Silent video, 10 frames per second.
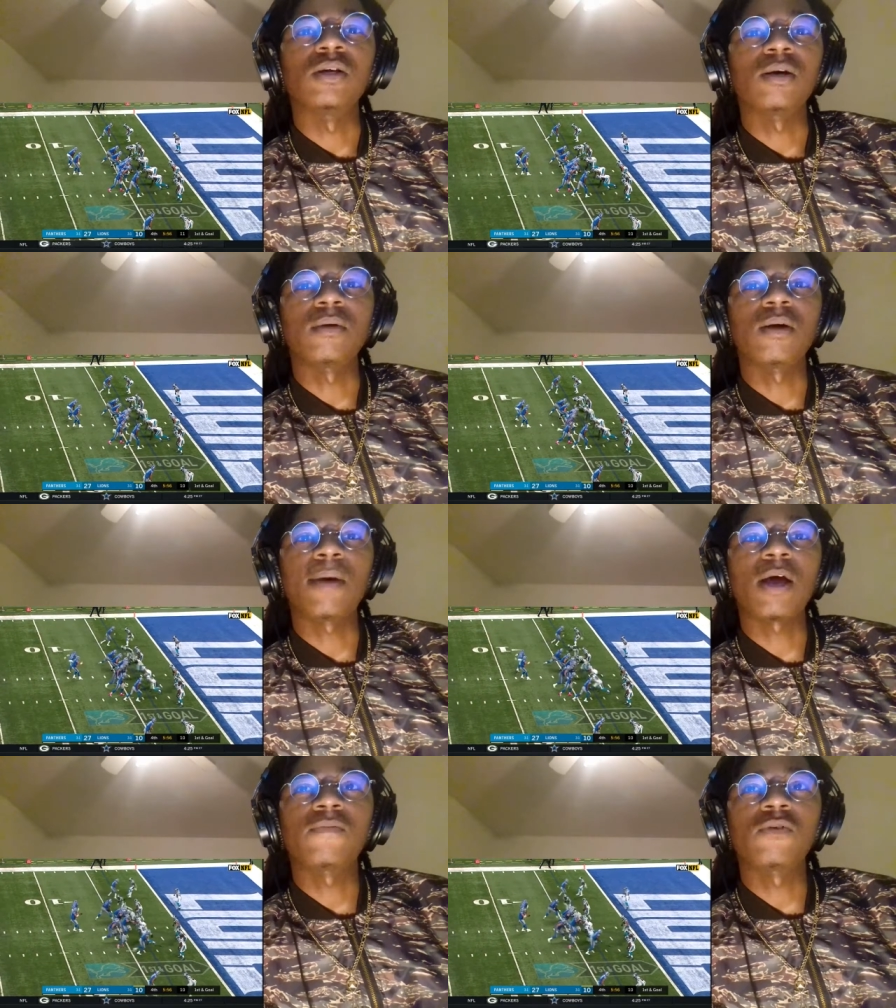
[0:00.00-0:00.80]
Yep, yep,
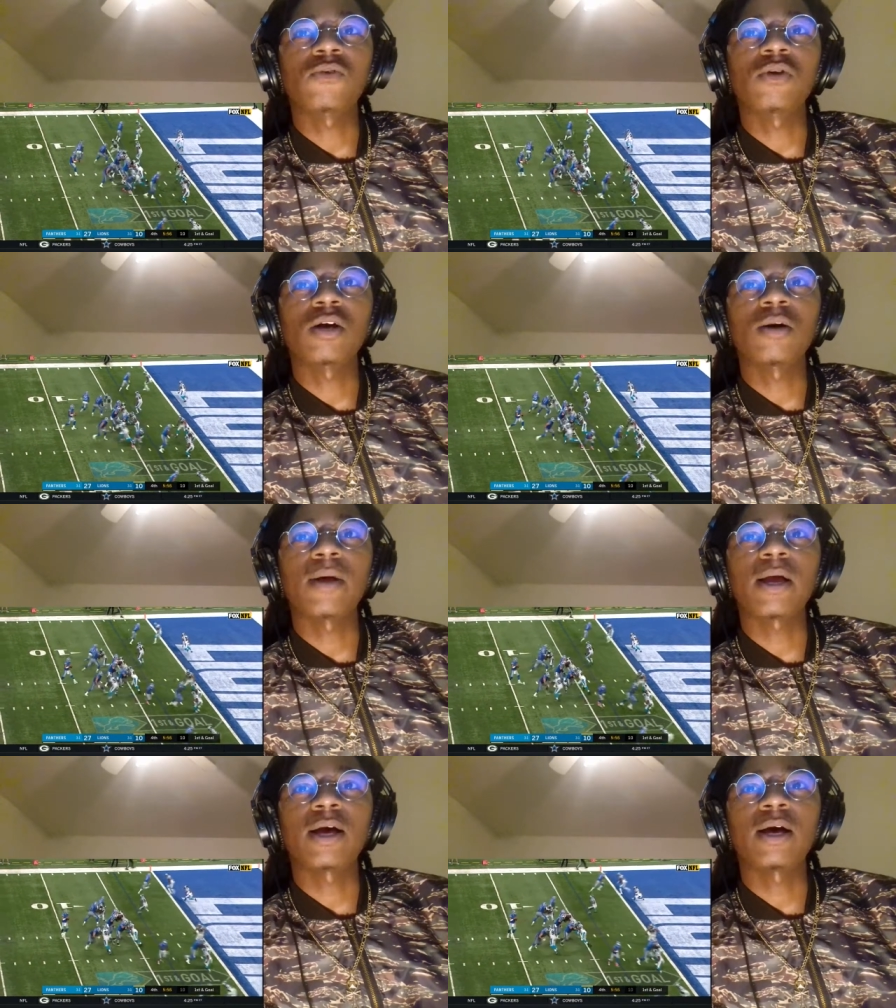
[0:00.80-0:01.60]
Matt, fourth quarter
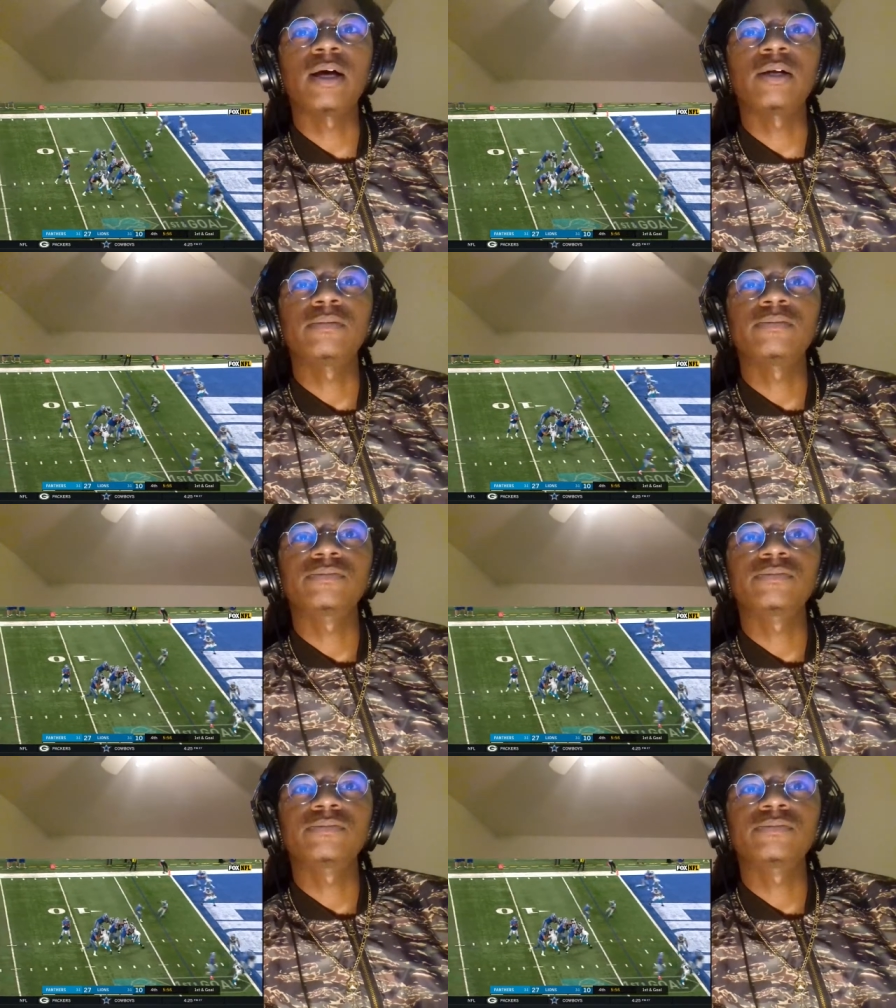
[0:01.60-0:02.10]
comeback guy.